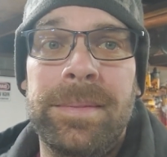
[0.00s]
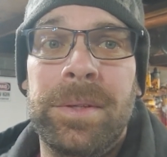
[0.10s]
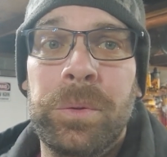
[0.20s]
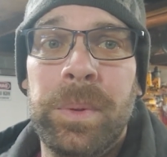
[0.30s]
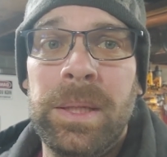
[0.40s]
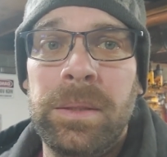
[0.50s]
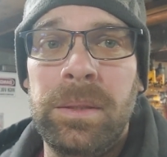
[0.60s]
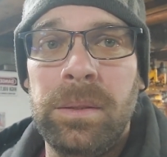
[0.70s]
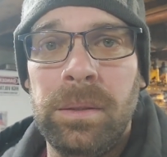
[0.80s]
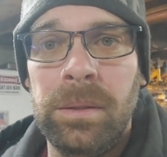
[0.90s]
2
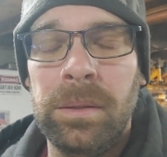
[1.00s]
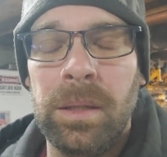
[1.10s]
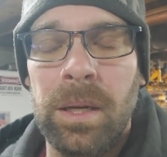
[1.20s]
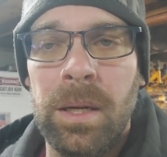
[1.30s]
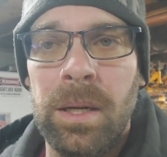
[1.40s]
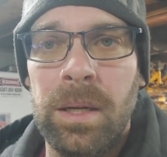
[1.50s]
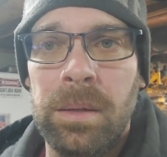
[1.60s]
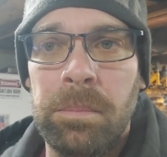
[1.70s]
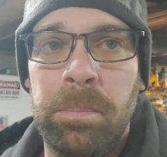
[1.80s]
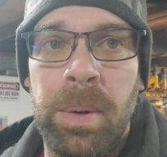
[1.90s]
inch
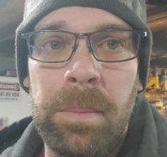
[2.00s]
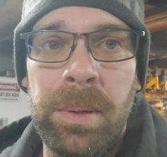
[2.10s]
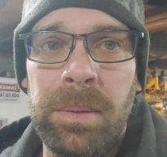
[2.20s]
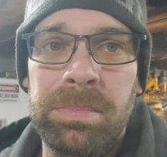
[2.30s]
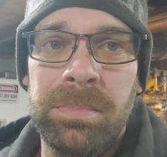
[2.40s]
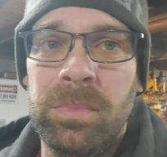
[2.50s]
bump up